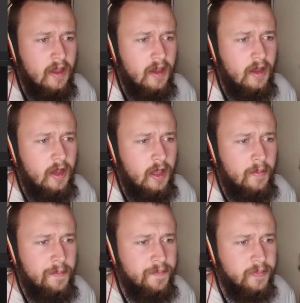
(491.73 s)

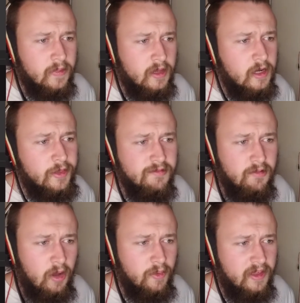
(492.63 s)
Um, nothing
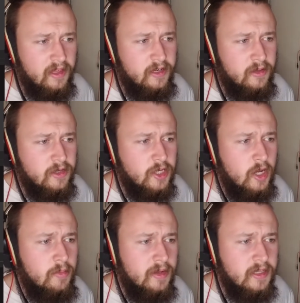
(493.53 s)
wrong with how they do it on the
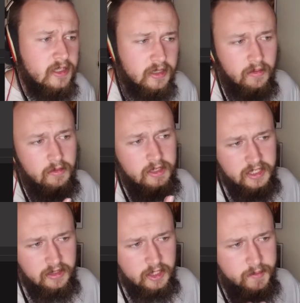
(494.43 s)
show, but he's the
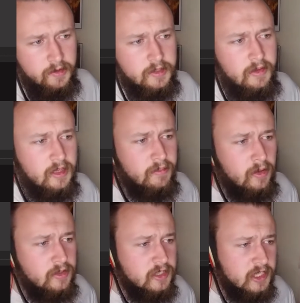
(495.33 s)
this person making the
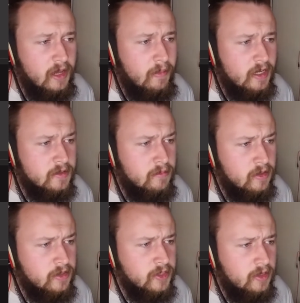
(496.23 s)
post is not Matt
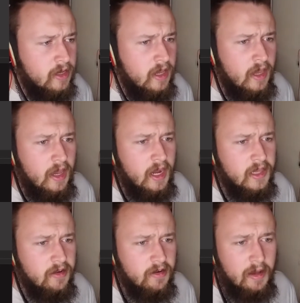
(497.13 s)
Mercer,
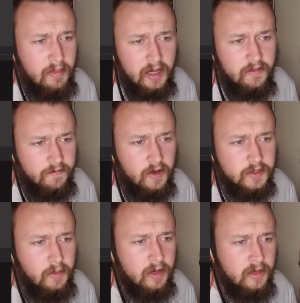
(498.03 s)
and they're not Ma
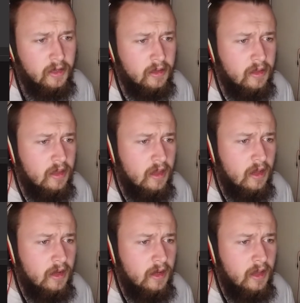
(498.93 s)
Vox Machina.
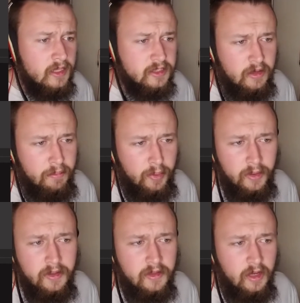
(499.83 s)
Uh, at some
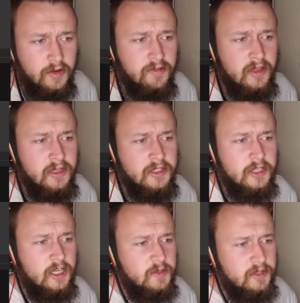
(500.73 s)
point, the
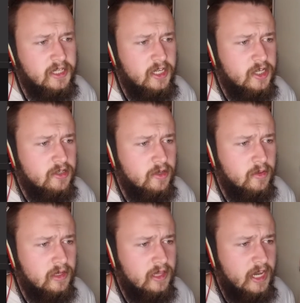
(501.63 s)
unrealistic expectations are
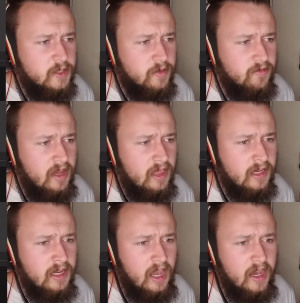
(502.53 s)
going to clash with
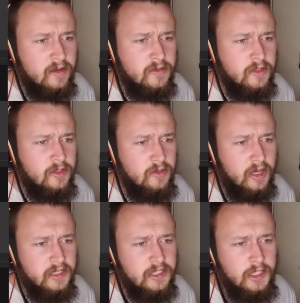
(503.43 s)
reality. How do you
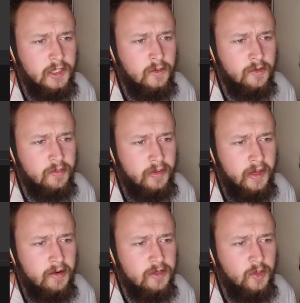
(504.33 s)
guys deal with
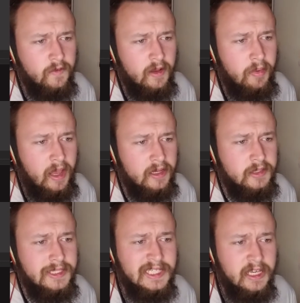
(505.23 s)
players who've had
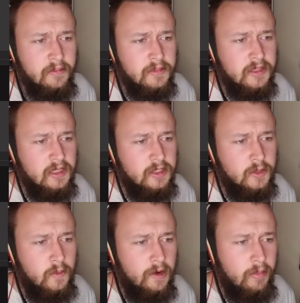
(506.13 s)
past D Ms they
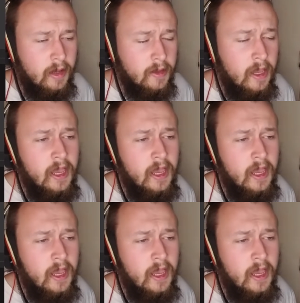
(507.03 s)
swear by?